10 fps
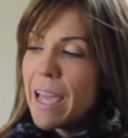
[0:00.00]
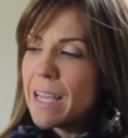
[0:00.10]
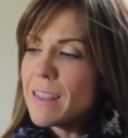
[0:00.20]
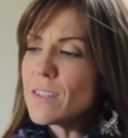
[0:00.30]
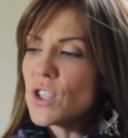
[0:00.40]

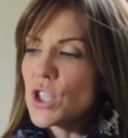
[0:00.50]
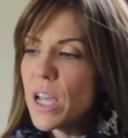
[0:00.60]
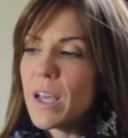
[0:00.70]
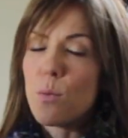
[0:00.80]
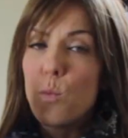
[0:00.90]
In this
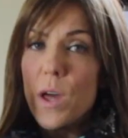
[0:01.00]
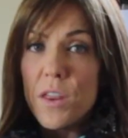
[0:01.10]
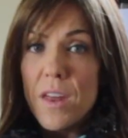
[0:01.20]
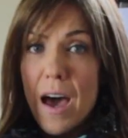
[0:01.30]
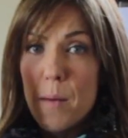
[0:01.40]
shake,
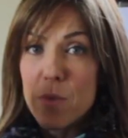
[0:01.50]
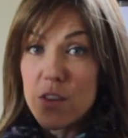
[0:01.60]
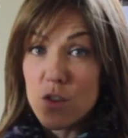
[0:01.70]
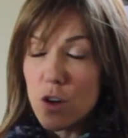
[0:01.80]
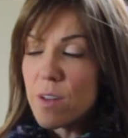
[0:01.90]
with the
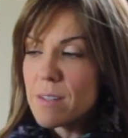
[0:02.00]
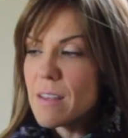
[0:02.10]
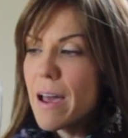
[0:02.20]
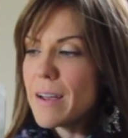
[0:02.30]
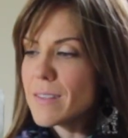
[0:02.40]
serving
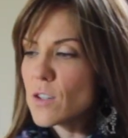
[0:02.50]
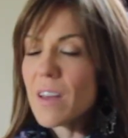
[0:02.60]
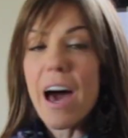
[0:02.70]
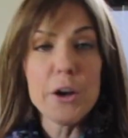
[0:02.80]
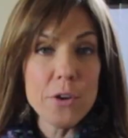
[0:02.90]
size, there's
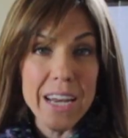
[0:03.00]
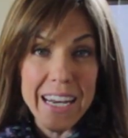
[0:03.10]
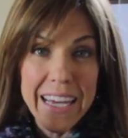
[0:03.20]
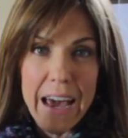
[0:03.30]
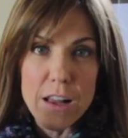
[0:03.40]

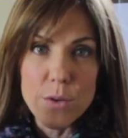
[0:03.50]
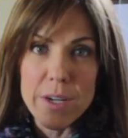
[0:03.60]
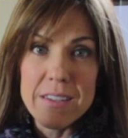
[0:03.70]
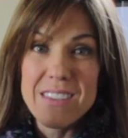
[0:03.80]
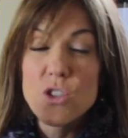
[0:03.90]
180
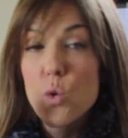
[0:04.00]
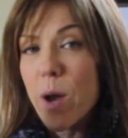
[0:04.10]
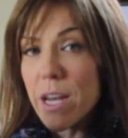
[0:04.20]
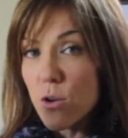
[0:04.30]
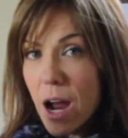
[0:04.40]
calories,
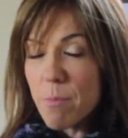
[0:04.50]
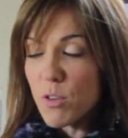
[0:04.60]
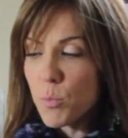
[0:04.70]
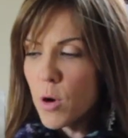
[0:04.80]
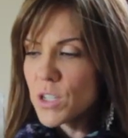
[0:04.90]
20 grams
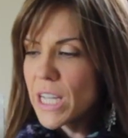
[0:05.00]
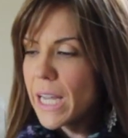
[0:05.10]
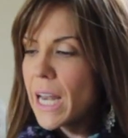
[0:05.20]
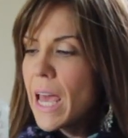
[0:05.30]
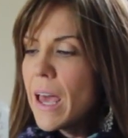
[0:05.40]
of
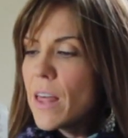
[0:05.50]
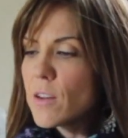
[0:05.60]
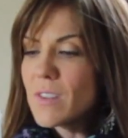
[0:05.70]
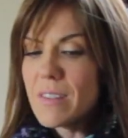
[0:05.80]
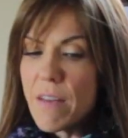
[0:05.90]
protein,
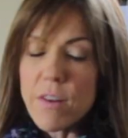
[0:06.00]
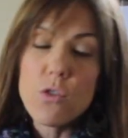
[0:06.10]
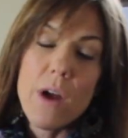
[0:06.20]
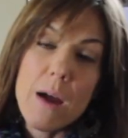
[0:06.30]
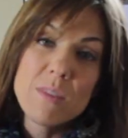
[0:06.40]
there's 7
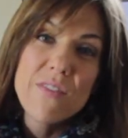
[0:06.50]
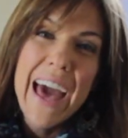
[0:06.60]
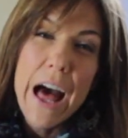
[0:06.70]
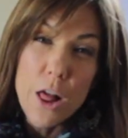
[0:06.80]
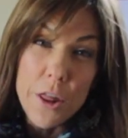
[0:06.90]
grams of
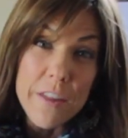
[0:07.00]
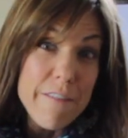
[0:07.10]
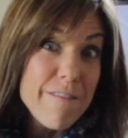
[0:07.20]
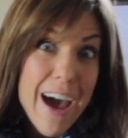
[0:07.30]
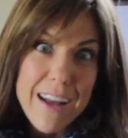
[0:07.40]
healthy
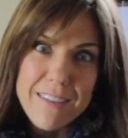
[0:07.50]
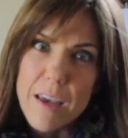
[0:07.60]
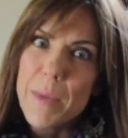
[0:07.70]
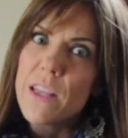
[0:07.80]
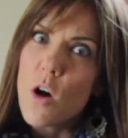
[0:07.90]
fats,
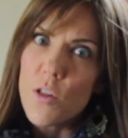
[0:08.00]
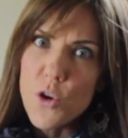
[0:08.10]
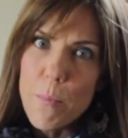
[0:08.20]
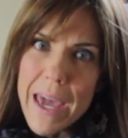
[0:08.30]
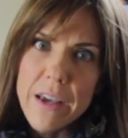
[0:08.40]
I mean all the
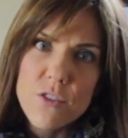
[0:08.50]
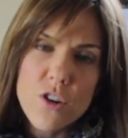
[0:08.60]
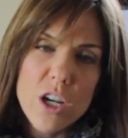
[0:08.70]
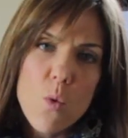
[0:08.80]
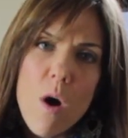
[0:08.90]
omegas
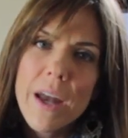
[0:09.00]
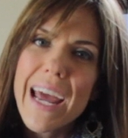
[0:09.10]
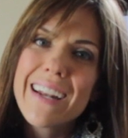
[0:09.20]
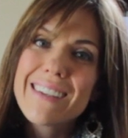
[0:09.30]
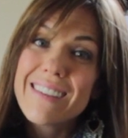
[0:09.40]
you're going to want,
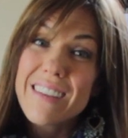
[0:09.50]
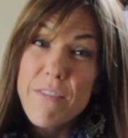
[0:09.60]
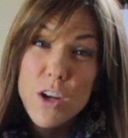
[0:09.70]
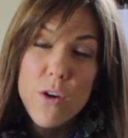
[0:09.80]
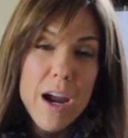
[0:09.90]
and
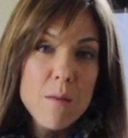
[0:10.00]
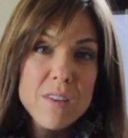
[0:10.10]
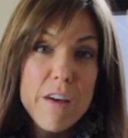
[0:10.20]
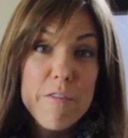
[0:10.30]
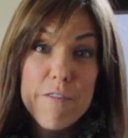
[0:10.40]
7
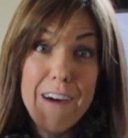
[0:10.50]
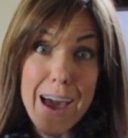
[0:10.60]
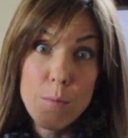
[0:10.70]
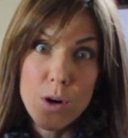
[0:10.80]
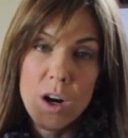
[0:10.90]
grams of
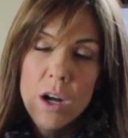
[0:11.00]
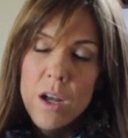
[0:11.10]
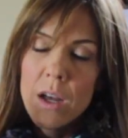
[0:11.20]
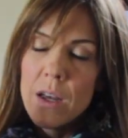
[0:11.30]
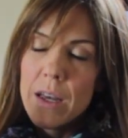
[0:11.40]
fiber.
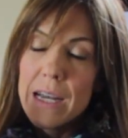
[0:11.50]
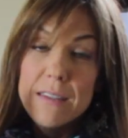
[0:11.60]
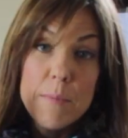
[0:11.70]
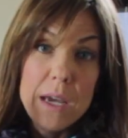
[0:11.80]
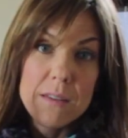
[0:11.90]

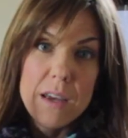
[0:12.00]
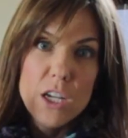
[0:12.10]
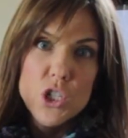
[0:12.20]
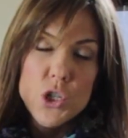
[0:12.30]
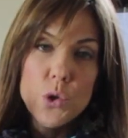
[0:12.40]
It's
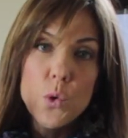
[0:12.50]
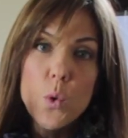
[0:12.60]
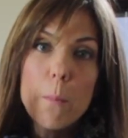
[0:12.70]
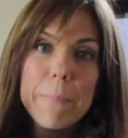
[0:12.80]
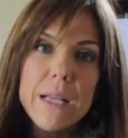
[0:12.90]
amazing.
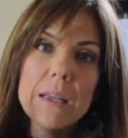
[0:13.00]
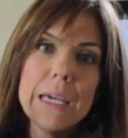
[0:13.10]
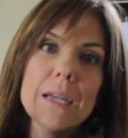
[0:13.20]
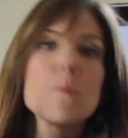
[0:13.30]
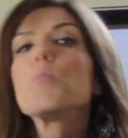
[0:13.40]
2
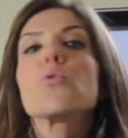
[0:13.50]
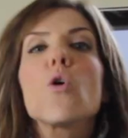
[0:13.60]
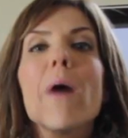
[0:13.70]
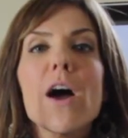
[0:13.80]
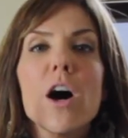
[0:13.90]
billion
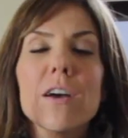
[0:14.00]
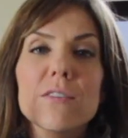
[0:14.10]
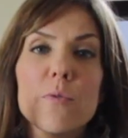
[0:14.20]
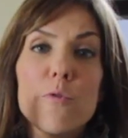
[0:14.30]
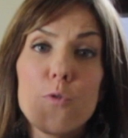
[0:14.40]

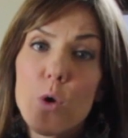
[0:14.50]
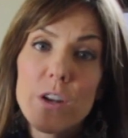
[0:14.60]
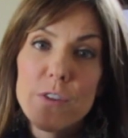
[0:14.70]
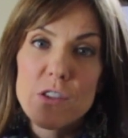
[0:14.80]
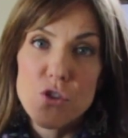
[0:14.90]
probiotics from 4
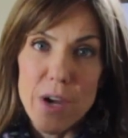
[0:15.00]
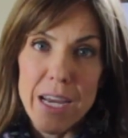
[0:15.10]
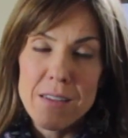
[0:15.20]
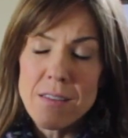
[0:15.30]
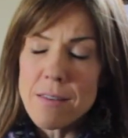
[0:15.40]
different
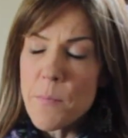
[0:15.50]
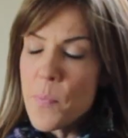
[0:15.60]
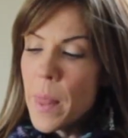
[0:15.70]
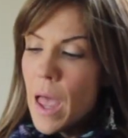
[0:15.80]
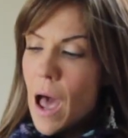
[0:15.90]
strains.
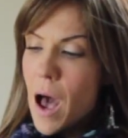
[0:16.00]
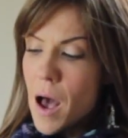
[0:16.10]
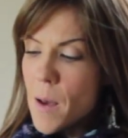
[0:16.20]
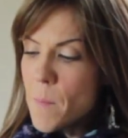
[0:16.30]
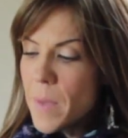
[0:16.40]

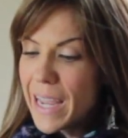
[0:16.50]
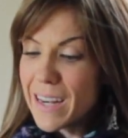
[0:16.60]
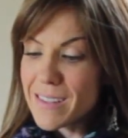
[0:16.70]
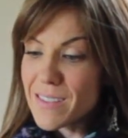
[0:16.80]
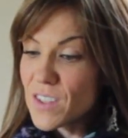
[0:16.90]

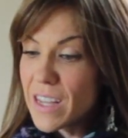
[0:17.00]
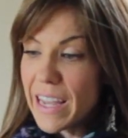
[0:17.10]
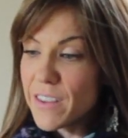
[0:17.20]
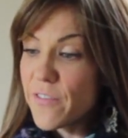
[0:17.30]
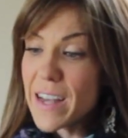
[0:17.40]

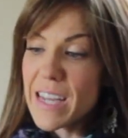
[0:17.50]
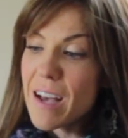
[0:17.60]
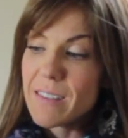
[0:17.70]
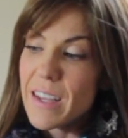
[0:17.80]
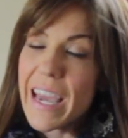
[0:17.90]
It's
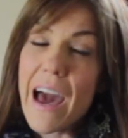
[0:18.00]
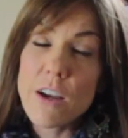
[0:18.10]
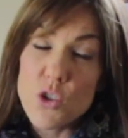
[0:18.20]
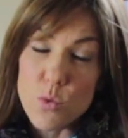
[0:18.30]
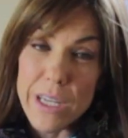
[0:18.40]
fantastic.
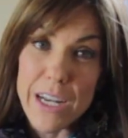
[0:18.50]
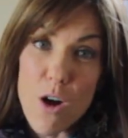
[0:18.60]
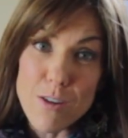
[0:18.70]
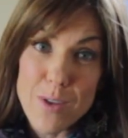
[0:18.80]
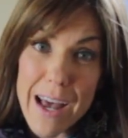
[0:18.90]
Actually, it
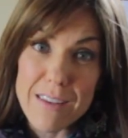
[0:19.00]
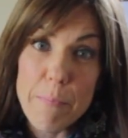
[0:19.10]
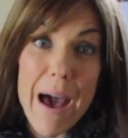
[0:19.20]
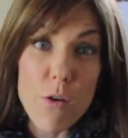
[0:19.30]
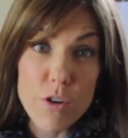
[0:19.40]
also has
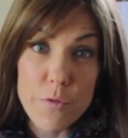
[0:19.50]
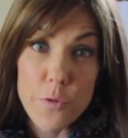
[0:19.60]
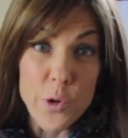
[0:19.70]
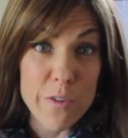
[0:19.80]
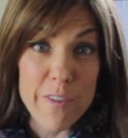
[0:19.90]
powdered
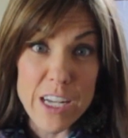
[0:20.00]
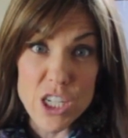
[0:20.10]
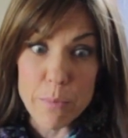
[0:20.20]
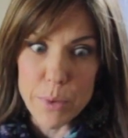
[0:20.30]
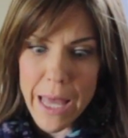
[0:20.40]
fruit and
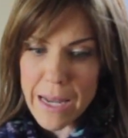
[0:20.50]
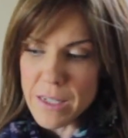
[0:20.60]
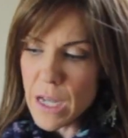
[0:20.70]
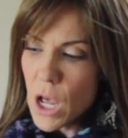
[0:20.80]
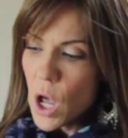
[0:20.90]
veggie
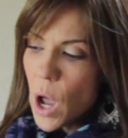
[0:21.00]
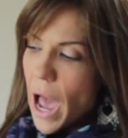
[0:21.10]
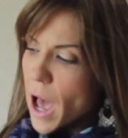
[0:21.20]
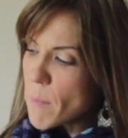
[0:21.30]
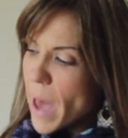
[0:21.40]
blend.
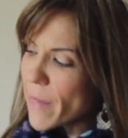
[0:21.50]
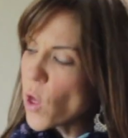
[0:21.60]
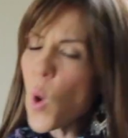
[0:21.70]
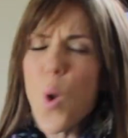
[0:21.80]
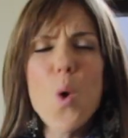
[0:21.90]
And
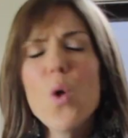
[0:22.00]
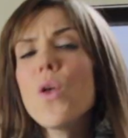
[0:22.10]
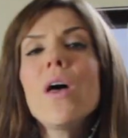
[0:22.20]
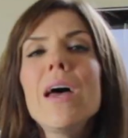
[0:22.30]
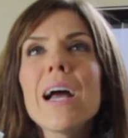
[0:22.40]
the
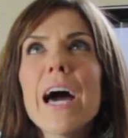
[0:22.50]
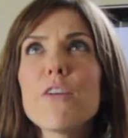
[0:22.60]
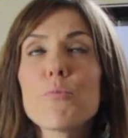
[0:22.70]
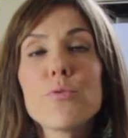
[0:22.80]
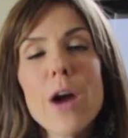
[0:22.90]
whole
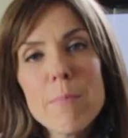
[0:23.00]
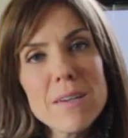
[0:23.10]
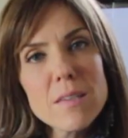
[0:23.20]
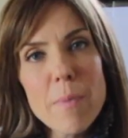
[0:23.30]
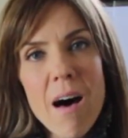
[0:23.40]
kind of
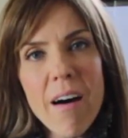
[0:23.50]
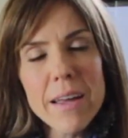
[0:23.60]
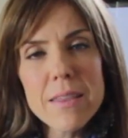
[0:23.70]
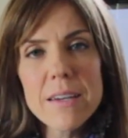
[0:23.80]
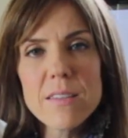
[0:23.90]
premise
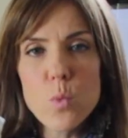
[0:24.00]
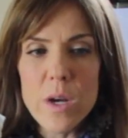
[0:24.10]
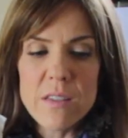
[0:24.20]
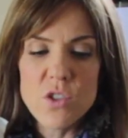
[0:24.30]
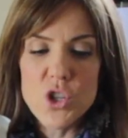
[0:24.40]
behind this
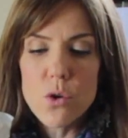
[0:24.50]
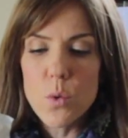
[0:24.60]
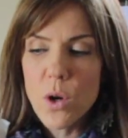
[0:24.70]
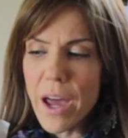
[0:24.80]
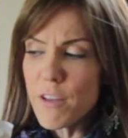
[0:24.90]
was
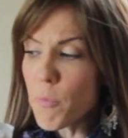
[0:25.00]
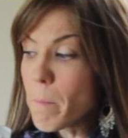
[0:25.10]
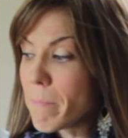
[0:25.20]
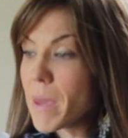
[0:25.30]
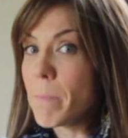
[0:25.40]
to kind of
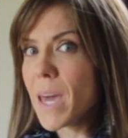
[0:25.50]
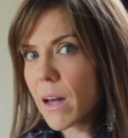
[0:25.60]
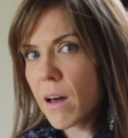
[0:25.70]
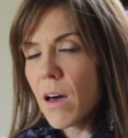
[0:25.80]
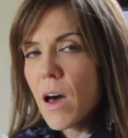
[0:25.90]

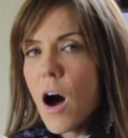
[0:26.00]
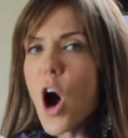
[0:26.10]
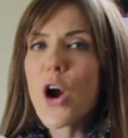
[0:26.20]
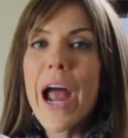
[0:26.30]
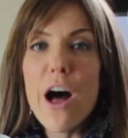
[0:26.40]
mimic
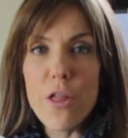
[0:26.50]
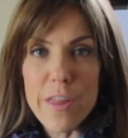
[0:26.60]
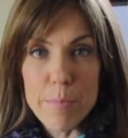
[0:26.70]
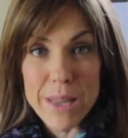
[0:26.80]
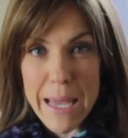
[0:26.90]
our
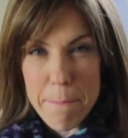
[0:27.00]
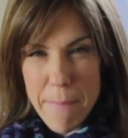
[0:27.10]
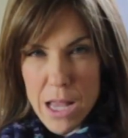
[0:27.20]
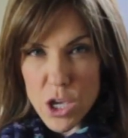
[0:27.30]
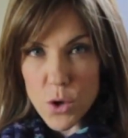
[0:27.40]
healthy plate
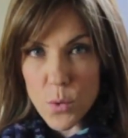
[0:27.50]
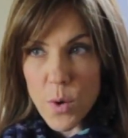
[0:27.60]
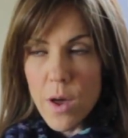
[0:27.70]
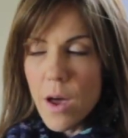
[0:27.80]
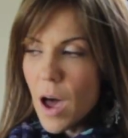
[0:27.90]

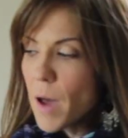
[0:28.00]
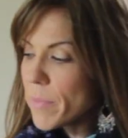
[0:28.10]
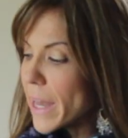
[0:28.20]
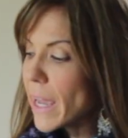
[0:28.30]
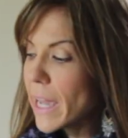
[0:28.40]
menu
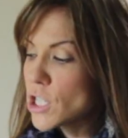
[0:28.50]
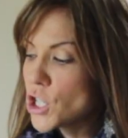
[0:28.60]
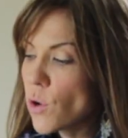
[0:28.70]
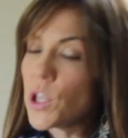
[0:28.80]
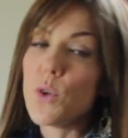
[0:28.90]
that I had
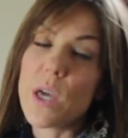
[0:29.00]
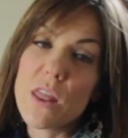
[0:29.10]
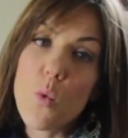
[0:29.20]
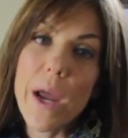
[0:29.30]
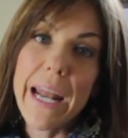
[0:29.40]
shown you in
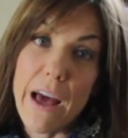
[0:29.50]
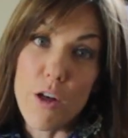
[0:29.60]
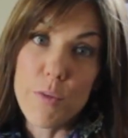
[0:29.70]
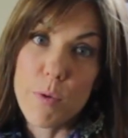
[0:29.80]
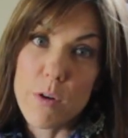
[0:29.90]
the Way to Health